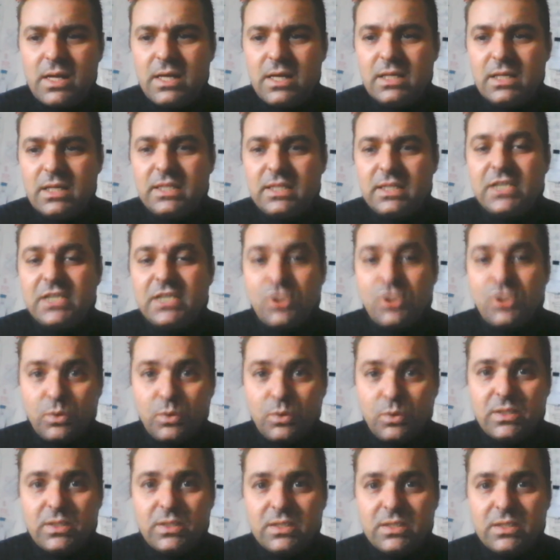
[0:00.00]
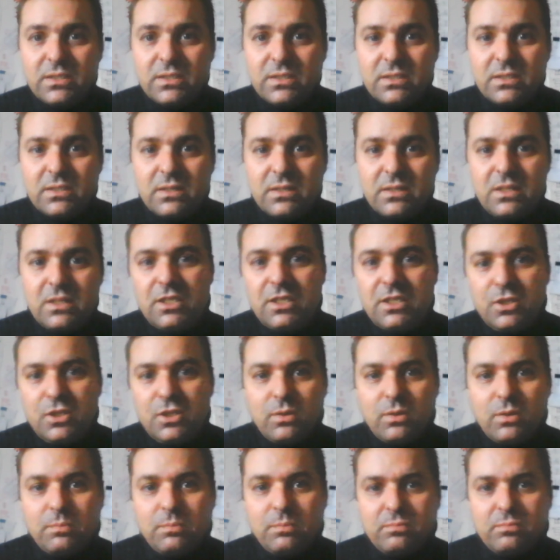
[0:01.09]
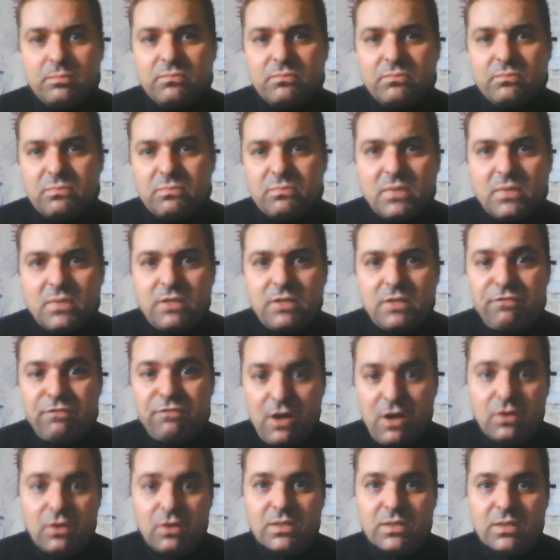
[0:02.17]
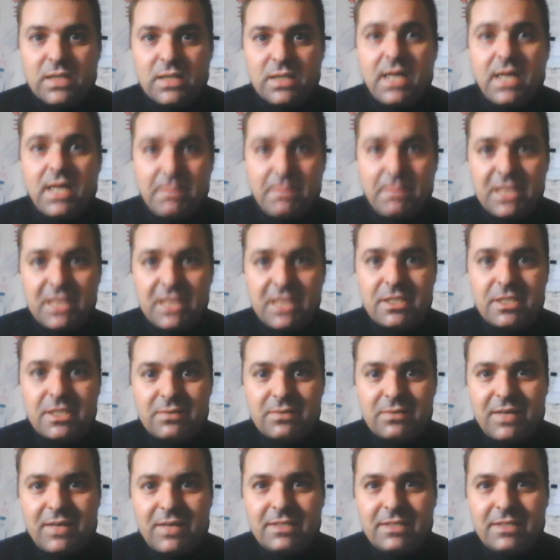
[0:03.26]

They should you follow the animation, right?